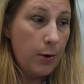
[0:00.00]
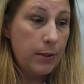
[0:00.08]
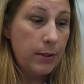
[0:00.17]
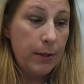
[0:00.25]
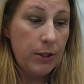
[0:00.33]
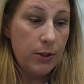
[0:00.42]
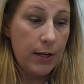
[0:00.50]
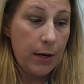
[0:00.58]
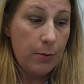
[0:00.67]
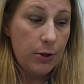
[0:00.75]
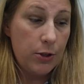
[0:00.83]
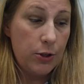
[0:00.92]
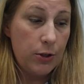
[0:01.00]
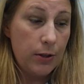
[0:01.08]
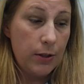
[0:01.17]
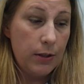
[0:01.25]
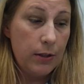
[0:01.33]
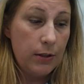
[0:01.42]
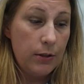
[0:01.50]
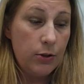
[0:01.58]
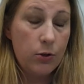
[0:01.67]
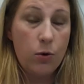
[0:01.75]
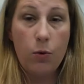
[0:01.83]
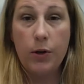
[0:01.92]
speech language
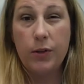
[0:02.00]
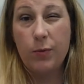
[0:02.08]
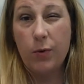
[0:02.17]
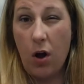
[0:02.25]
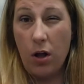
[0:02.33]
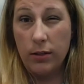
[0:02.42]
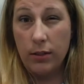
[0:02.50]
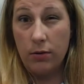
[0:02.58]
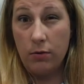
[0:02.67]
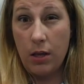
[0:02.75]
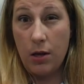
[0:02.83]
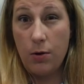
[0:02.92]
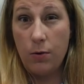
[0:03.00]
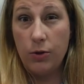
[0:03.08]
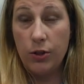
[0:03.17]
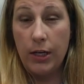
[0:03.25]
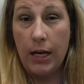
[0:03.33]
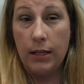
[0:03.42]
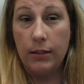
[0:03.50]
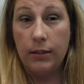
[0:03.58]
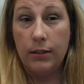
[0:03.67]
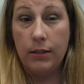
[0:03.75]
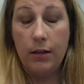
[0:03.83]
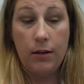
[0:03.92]
scores were also low. She
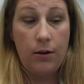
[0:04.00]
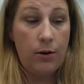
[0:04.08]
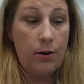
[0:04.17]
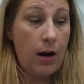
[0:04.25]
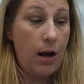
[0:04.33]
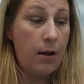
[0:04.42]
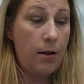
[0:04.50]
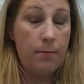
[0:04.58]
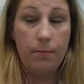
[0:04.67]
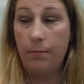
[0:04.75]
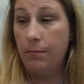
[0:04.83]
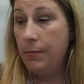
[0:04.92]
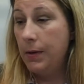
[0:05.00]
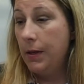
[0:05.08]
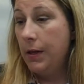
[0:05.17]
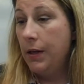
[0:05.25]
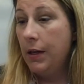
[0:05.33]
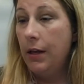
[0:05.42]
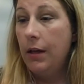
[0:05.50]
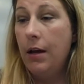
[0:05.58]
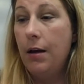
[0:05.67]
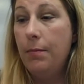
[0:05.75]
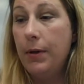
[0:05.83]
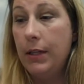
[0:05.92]
has her
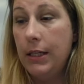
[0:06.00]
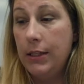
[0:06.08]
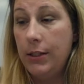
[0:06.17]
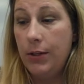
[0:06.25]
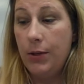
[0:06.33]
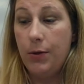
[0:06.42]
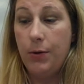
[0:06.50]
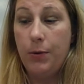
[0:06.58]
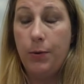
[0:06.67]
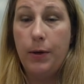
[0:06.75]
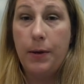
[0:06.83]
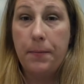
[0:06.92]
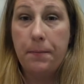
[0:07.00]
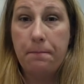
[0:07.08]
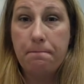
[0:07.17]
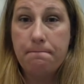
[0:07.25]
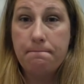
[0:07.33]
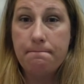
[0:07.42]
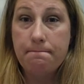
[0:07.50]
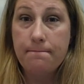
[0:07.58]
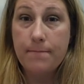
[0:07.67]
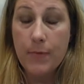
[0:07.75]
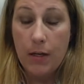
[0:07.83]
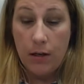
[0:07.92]
ability to
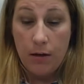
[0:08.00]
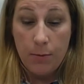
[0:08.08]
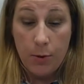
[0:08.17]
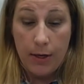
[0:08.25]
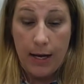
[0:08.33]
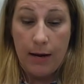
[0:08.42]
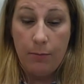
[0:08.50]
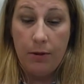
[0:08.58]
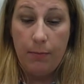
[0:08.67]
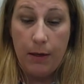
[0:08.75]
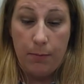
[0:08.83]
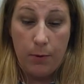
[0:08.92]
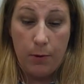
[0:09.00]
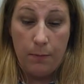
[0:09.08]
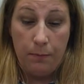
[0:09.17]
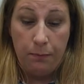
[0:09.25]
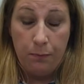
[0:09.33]
communicate with people